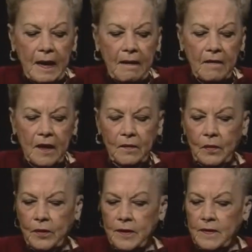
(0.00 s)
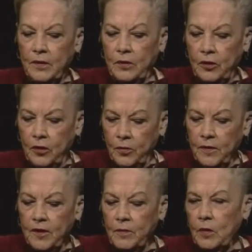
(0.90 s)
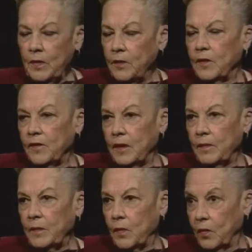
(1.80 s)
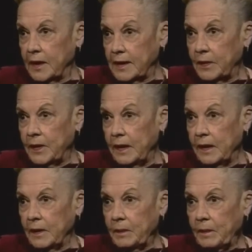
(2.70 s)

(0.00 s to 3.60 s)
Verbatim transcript: And then, of course, you, are with them, you meet with them once a week,